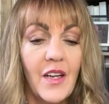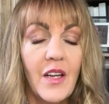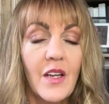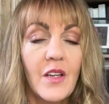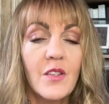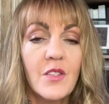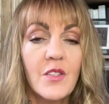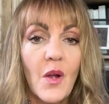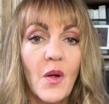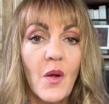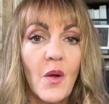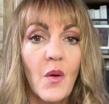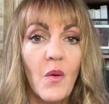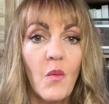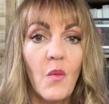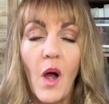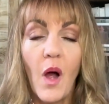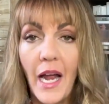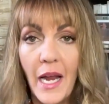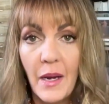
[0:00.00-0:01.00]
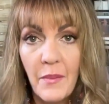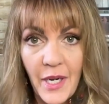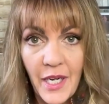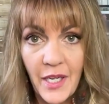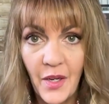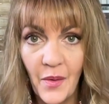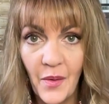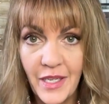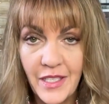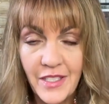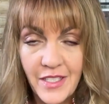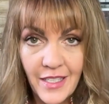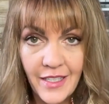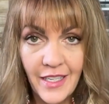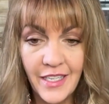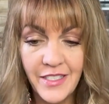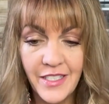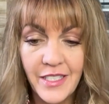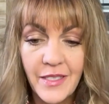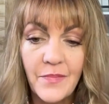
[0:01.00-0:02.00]
So why am I going to
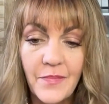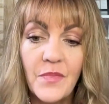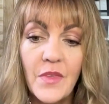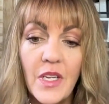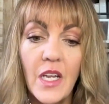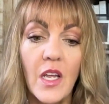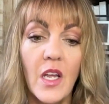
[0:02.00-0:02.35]
London?